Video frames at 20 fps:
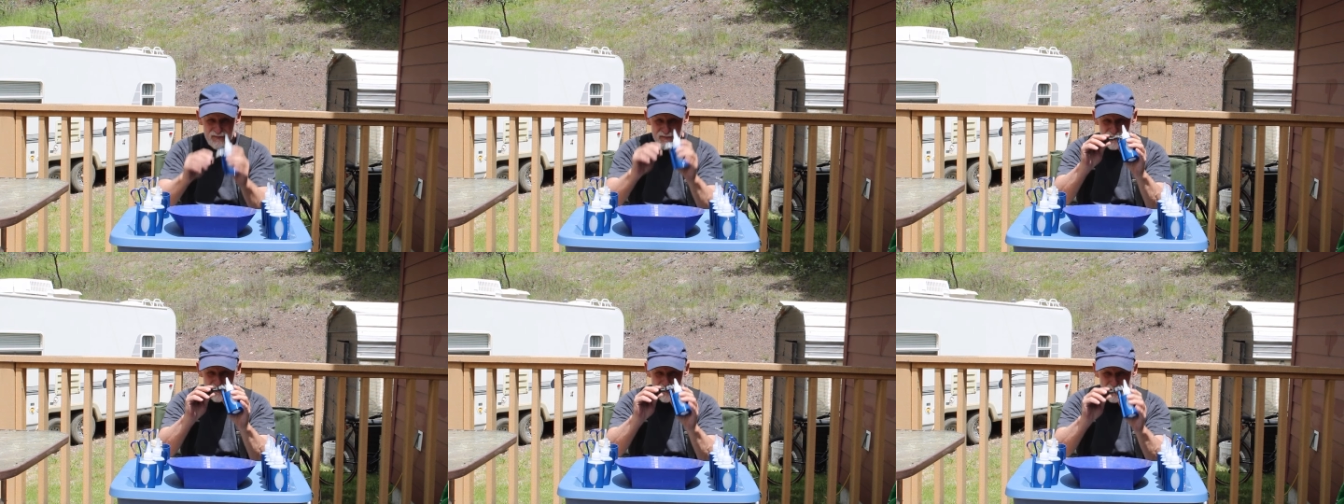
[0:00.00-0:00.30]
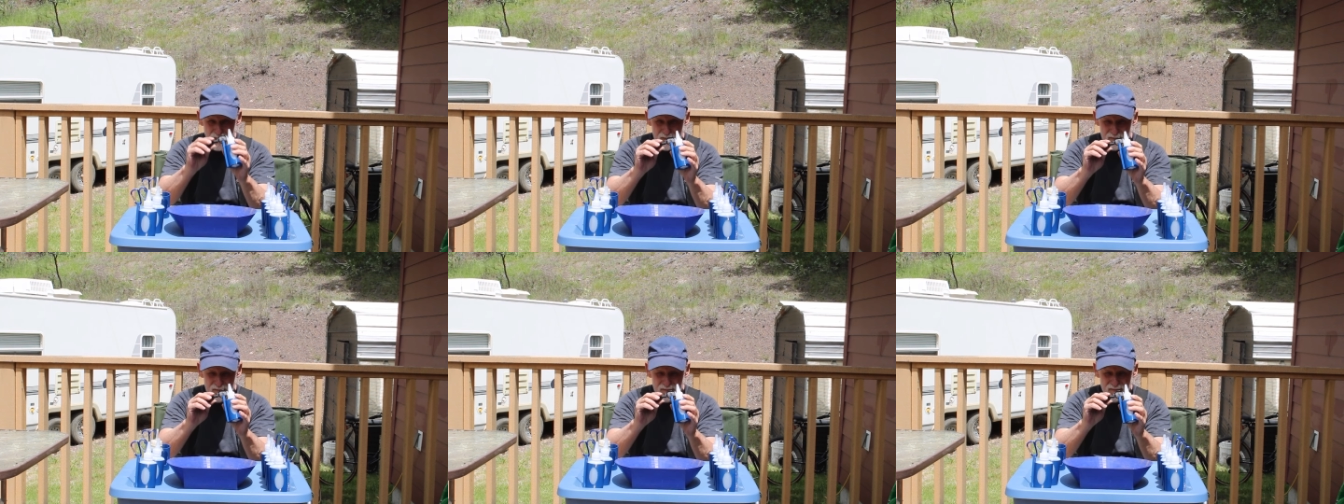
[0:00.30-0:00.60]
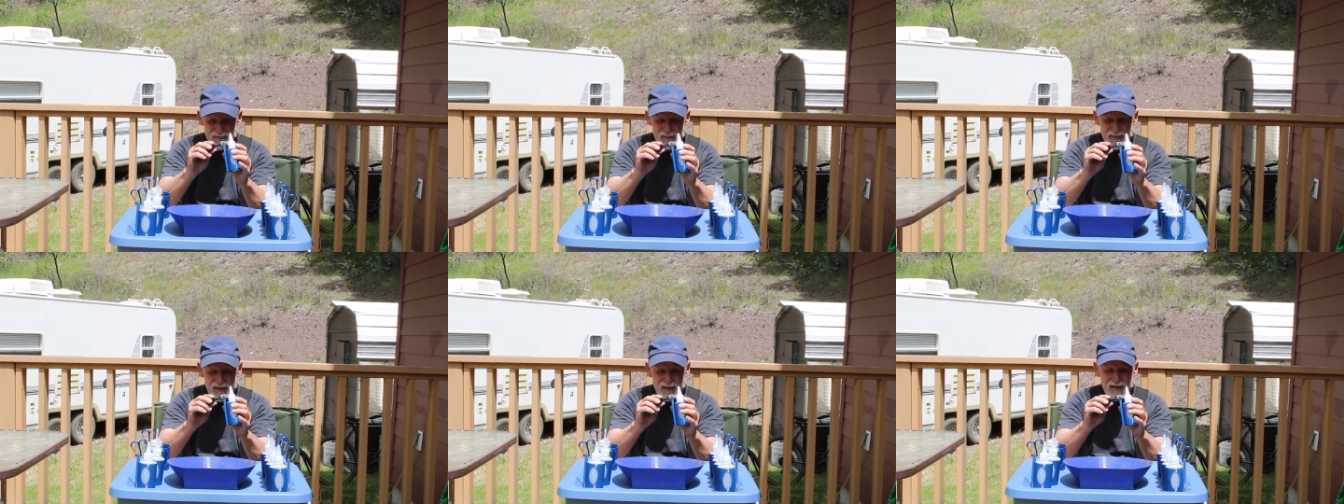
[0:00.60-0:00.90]
So
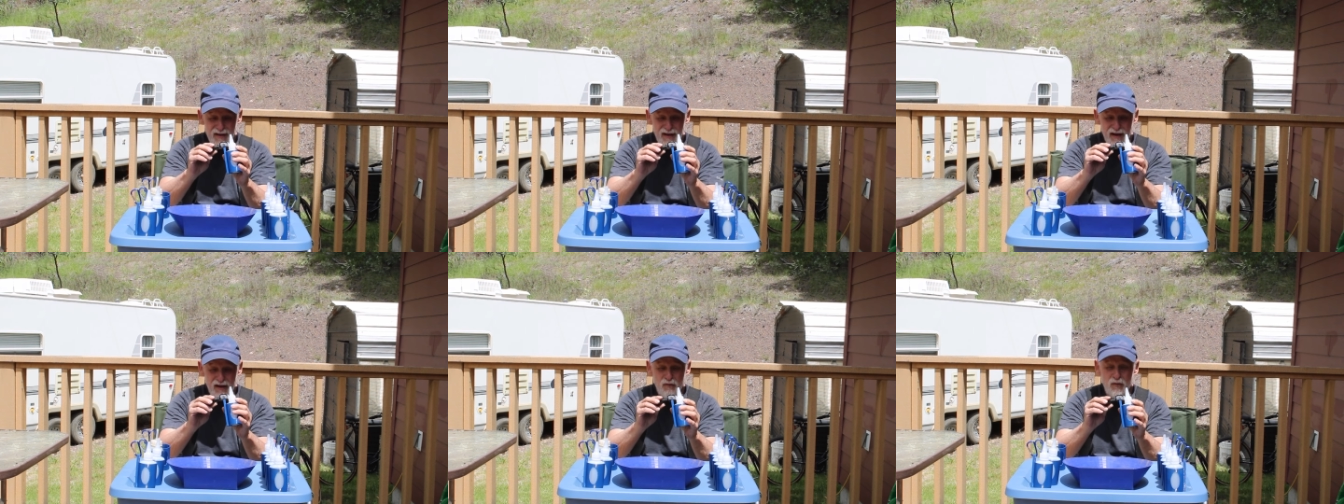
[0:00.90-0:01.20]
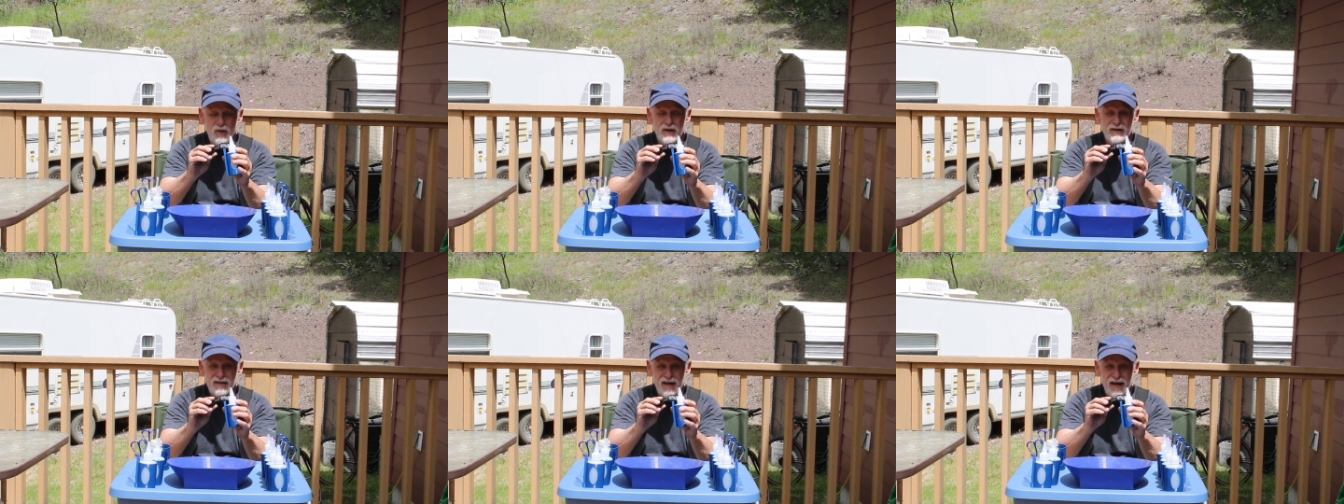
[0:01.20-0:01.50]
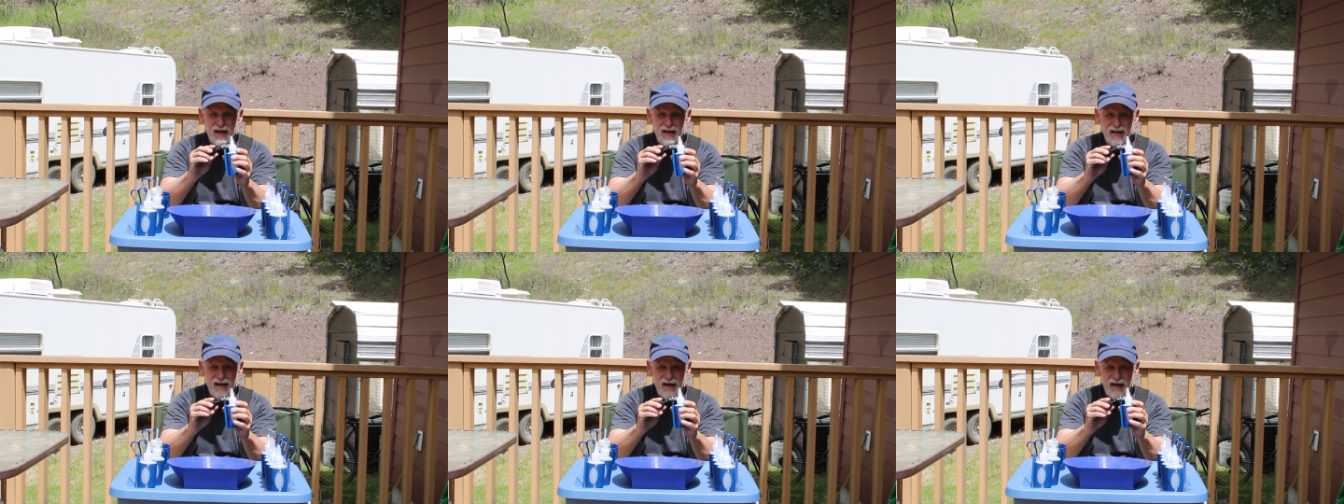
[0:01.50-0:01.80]
everyone
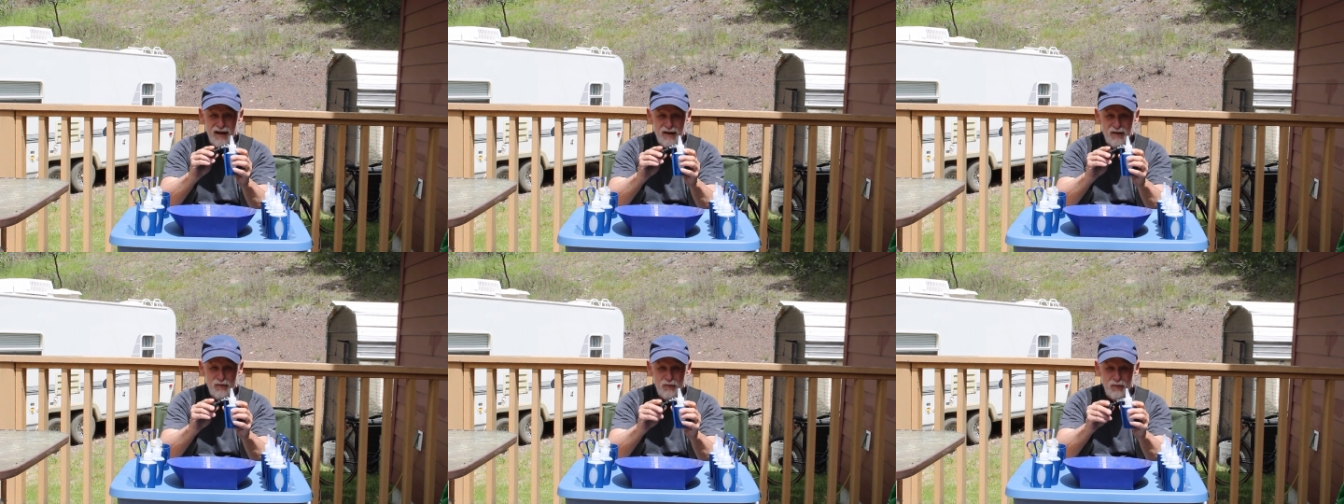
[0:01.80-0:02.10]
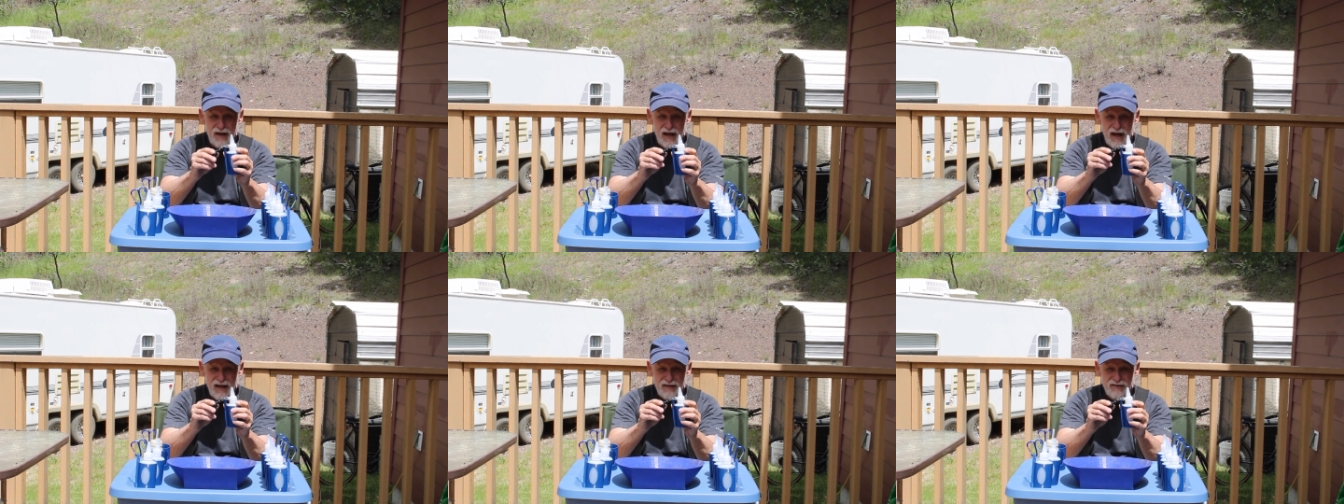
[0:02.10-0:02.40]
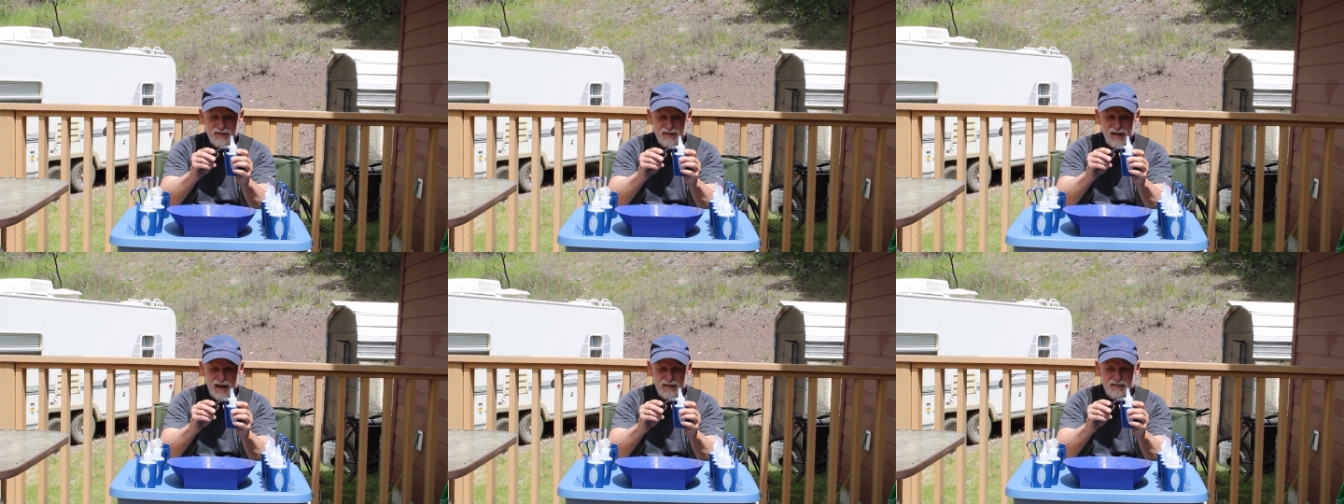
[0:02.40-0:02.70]
take care. We'll
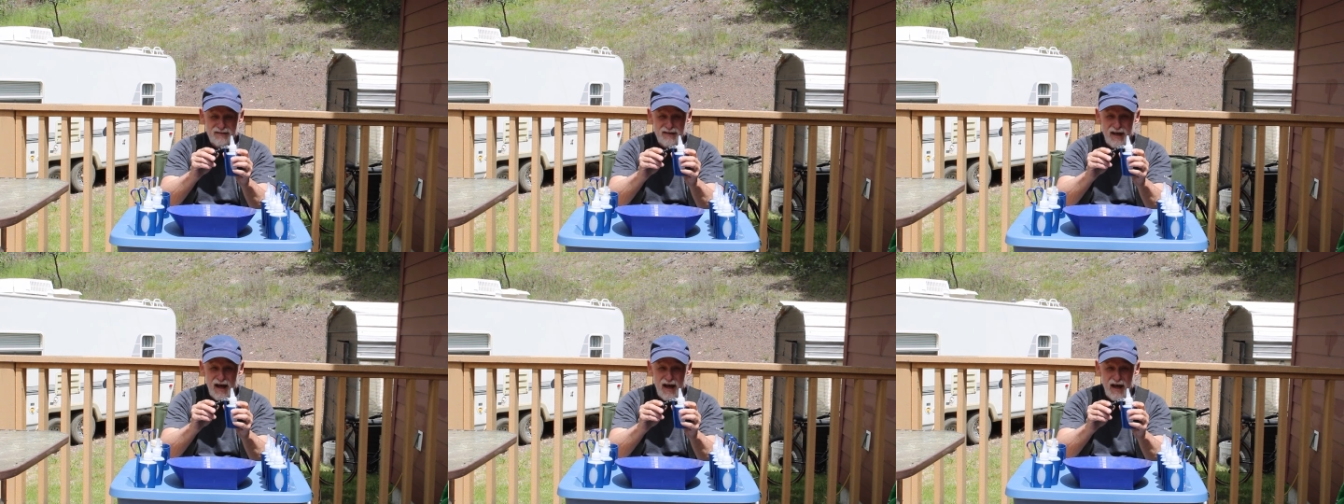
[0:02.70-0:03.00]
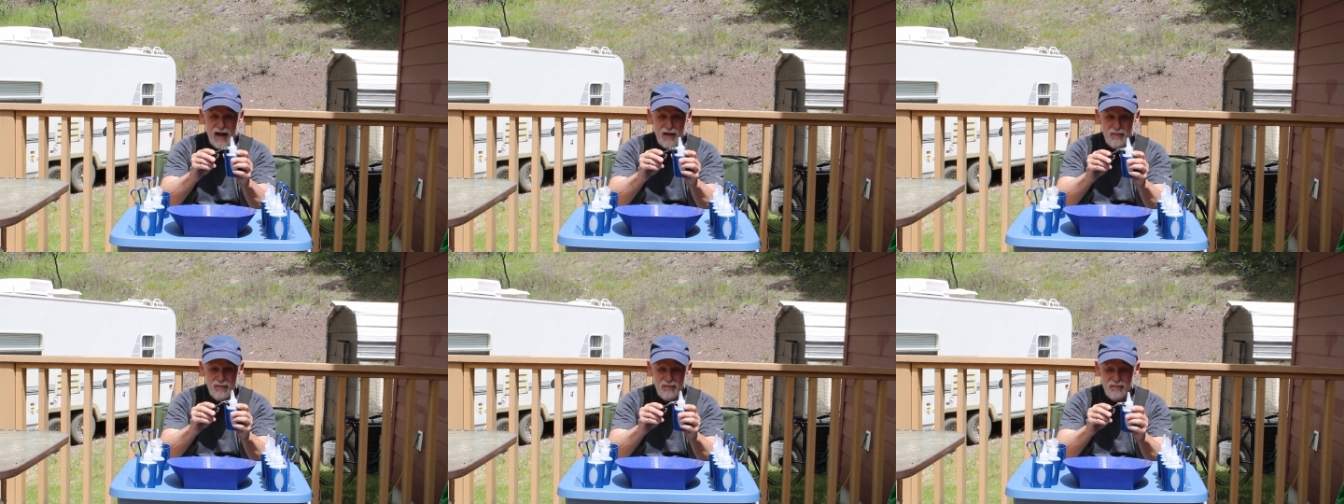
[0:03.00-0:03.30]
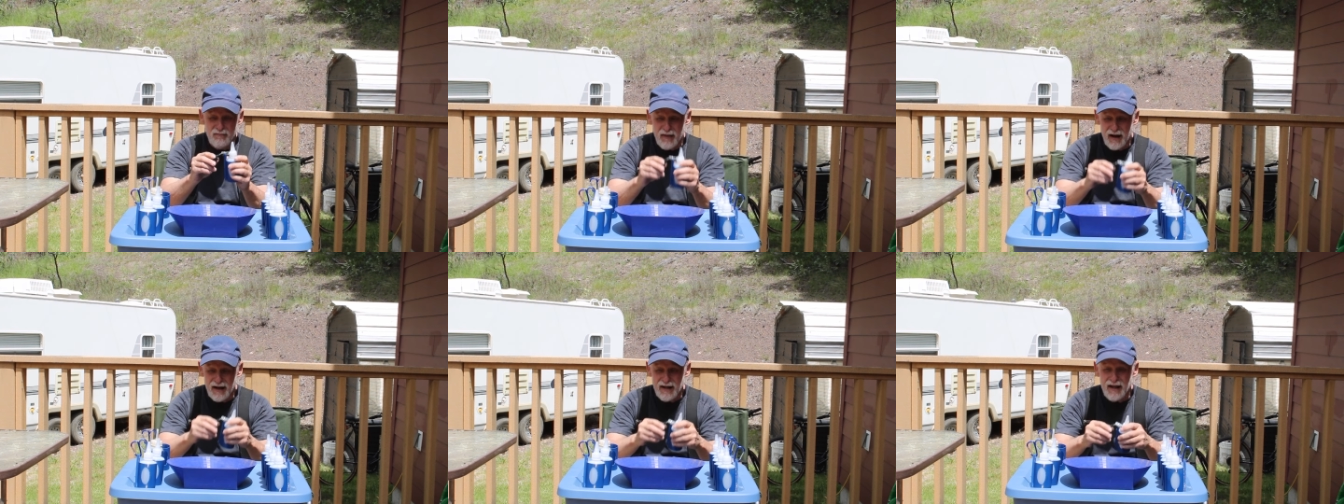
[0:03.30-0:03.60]
catch you next time.
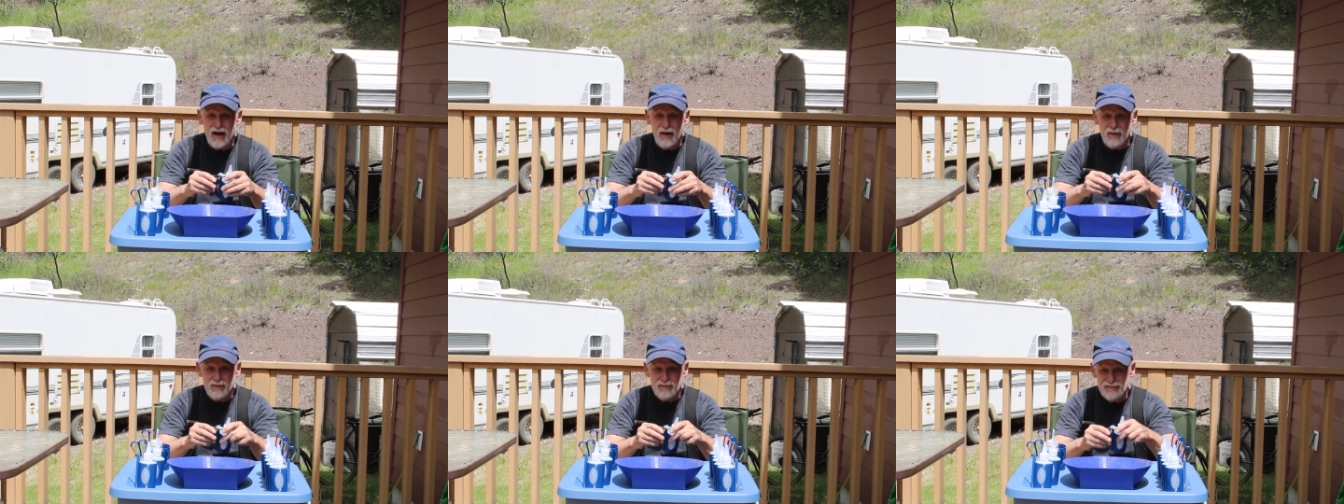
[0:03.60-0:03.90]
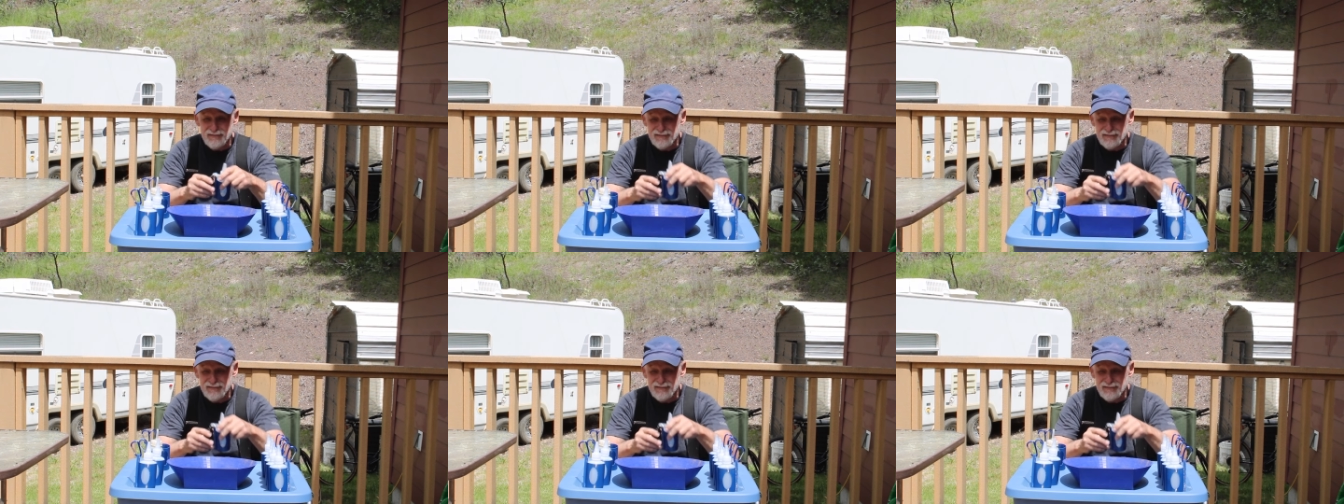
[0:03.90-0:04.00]
Bye now.